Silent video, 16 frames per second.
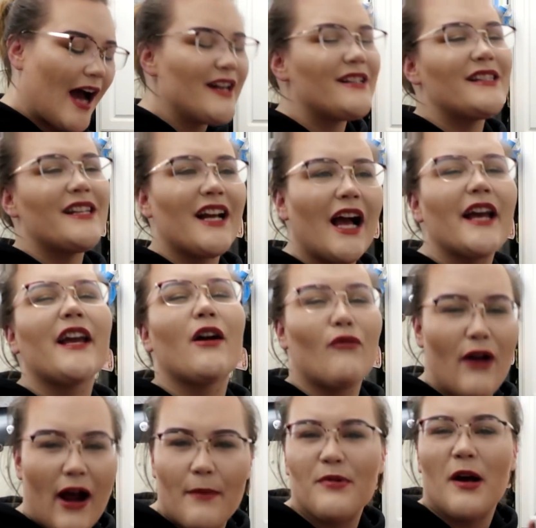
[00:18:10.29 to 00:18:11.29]
I just think I
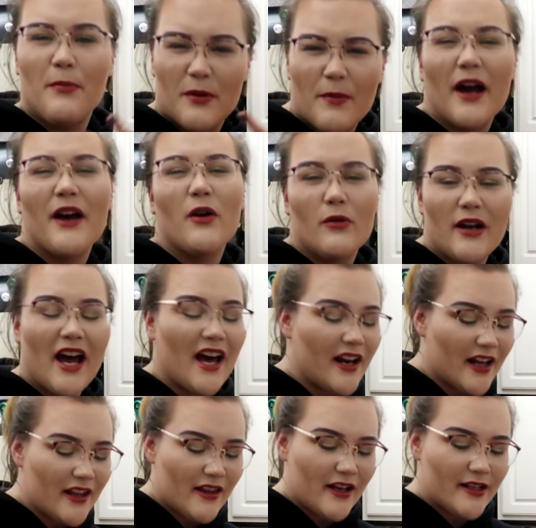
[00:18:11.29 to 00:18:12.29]
get wrapped up in my own
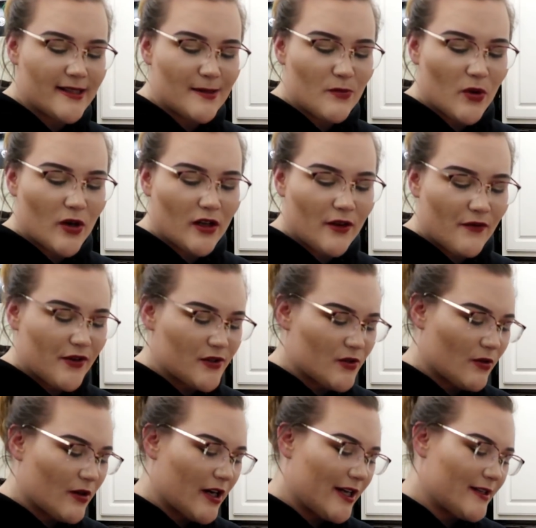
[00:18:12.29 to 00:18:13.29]
head, I think is the moral of the
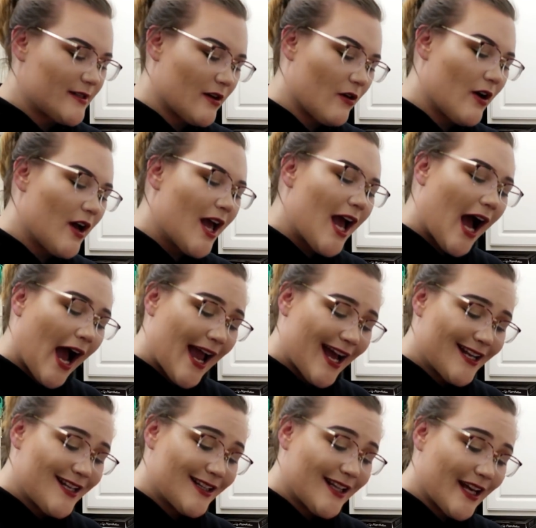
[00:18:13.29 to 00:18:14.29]
story. So I
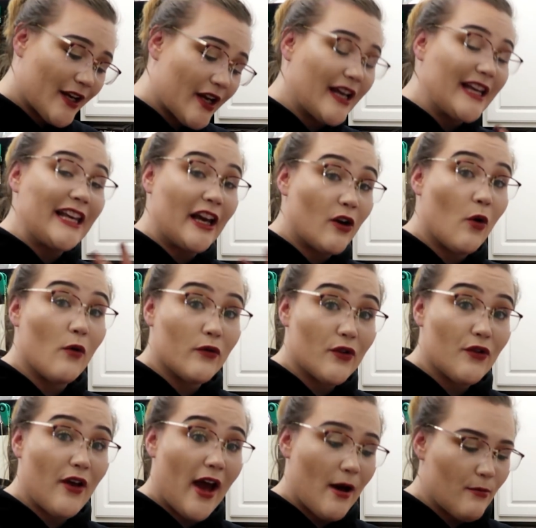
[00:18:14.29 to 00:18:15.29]
had to like get
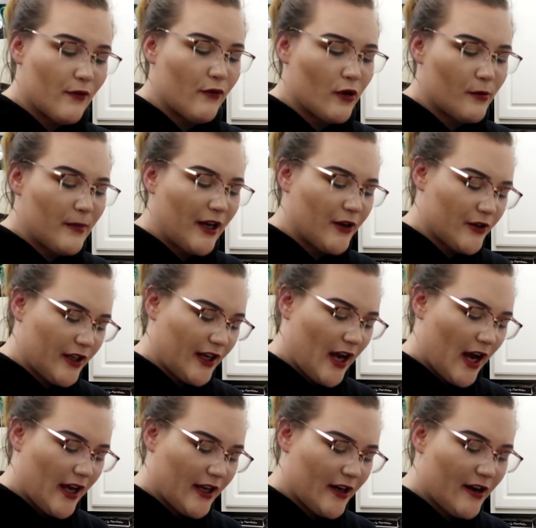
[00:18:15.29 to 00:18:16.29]
over that before my hoodie
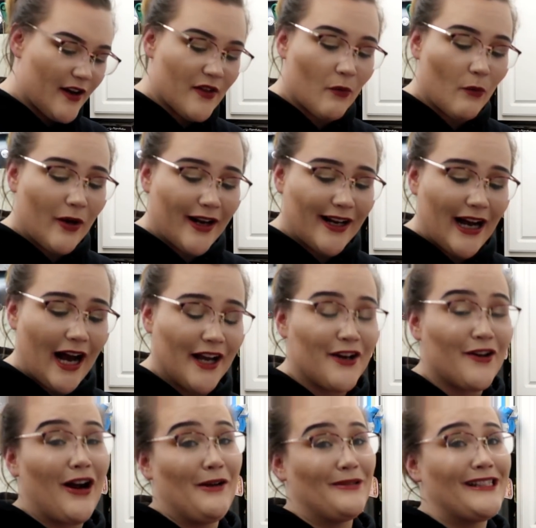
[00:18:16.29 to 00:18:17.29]
got here. And then when it got
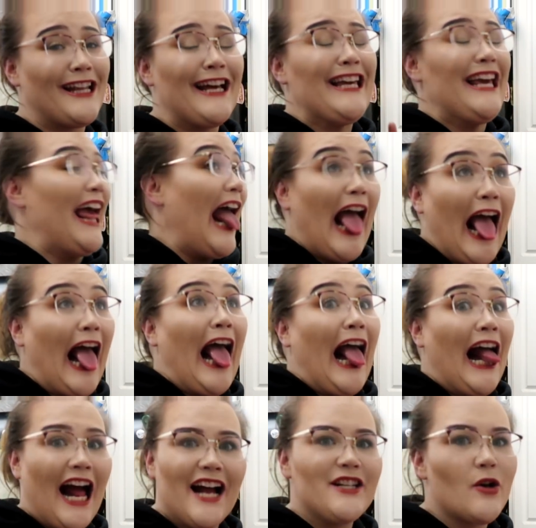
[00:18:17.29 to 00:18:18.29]
here, I was like, ah!
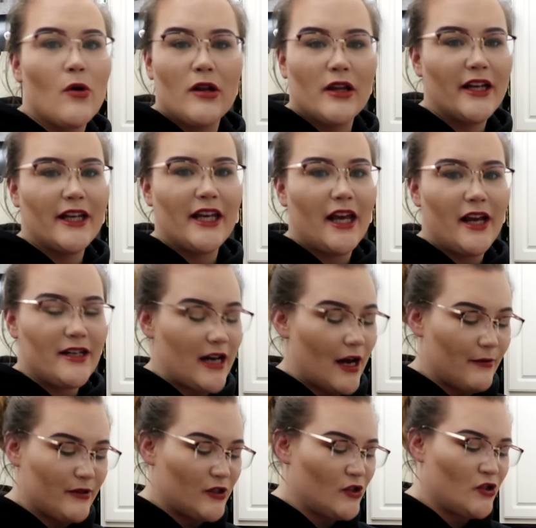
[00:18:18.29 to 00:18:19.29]
I totally geeked.
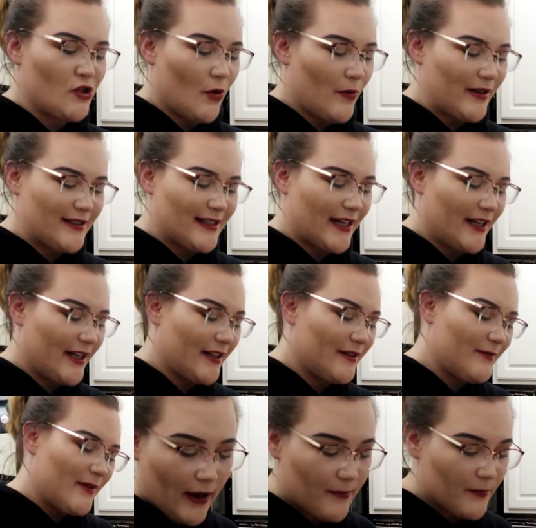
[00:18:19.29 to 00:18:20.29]
I was so
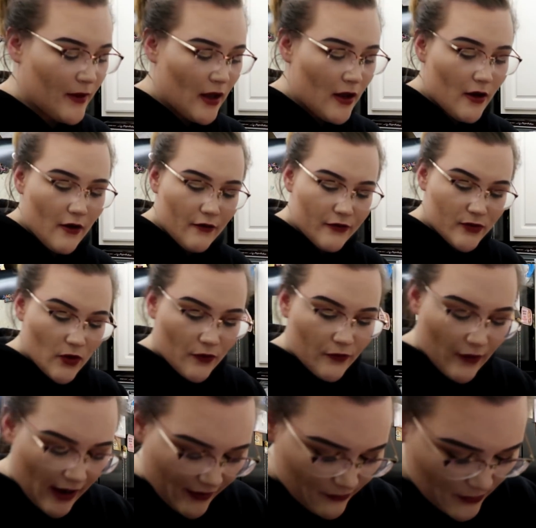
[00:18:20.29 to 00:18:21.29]
excited. Okay, so
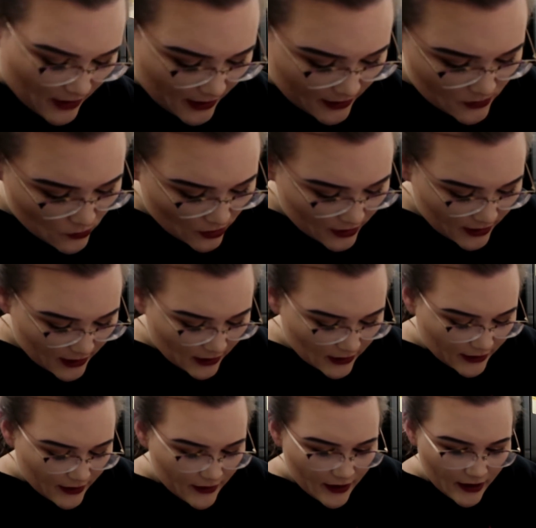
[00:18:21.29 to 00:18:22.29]
five minutes, we're
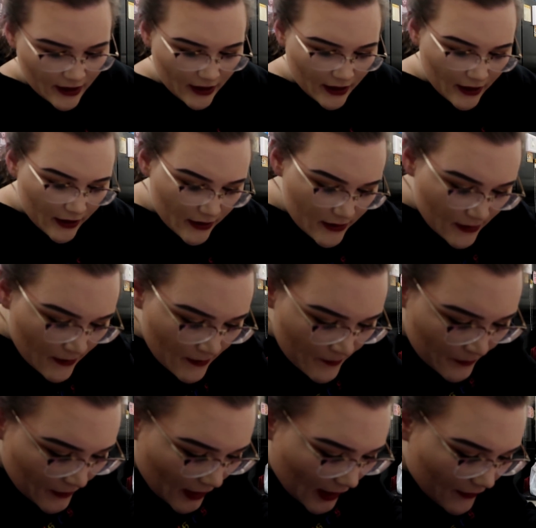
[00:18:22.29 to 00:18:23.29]
killing the heat.
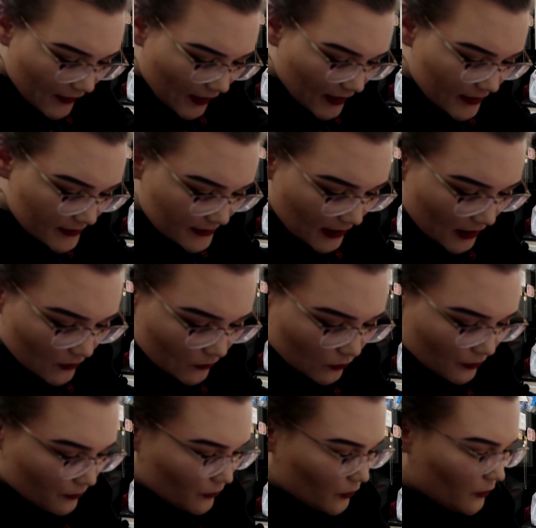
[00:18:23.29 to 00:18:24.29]
And then it
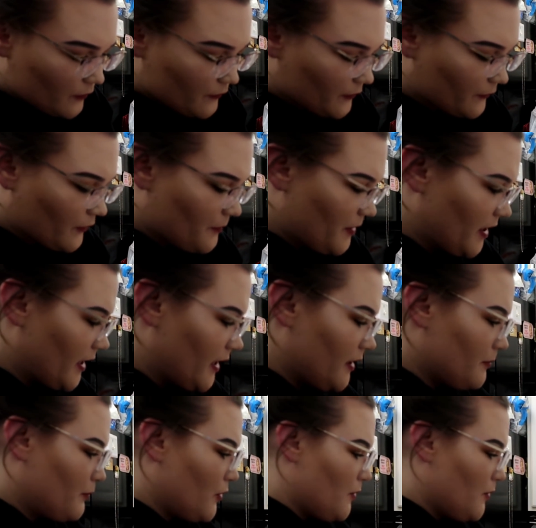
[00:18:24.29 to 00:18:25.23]
said remove from heat.